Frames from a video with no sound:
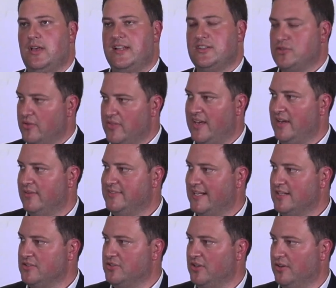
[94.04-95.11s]
so they have
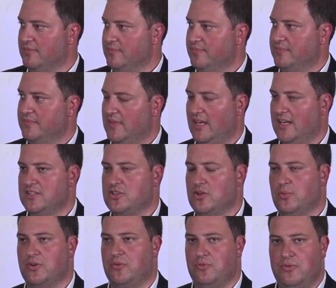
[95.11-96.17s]
done so. And so
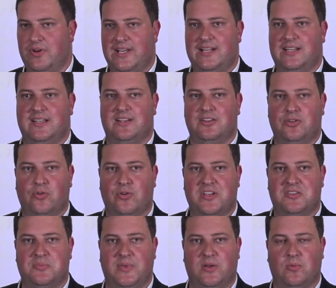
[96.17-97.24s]
what really
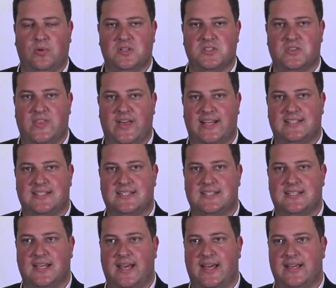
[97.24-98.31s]
annoyed me was that
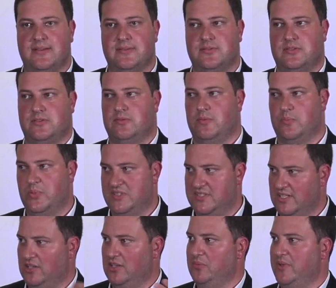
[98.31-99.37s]
a
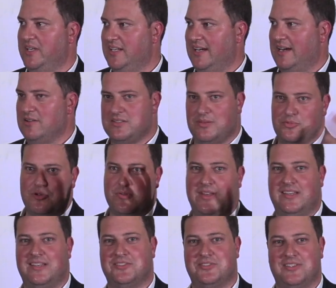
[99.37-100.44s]
particular media house, I'm sure they're
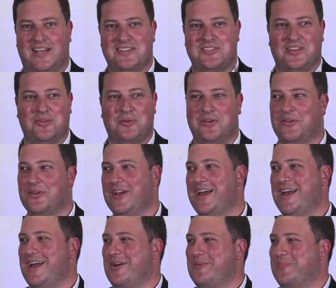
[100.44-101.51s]
here today, so I don't want to
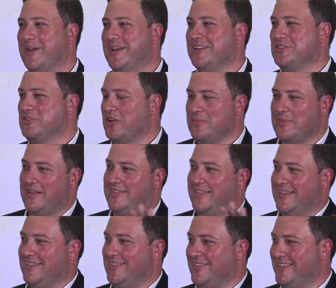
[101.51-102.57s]
pick, it's not about
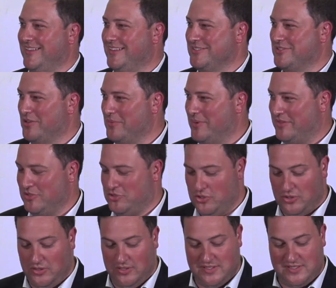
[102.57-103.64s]
the
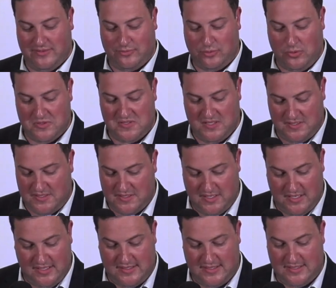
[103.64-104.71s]
journalists, of course,
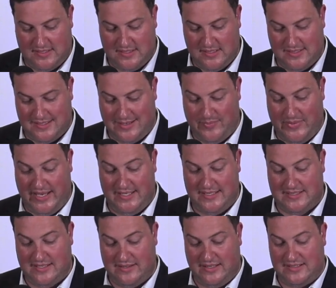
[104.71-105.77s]
it's some
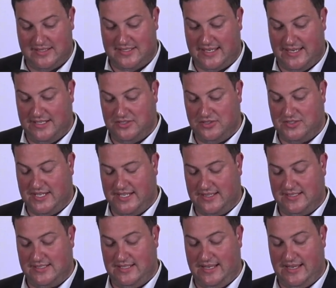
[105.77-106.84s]
editor that decided to take
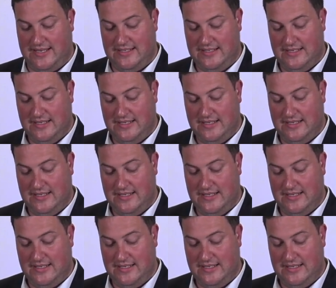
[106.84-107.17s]
this line.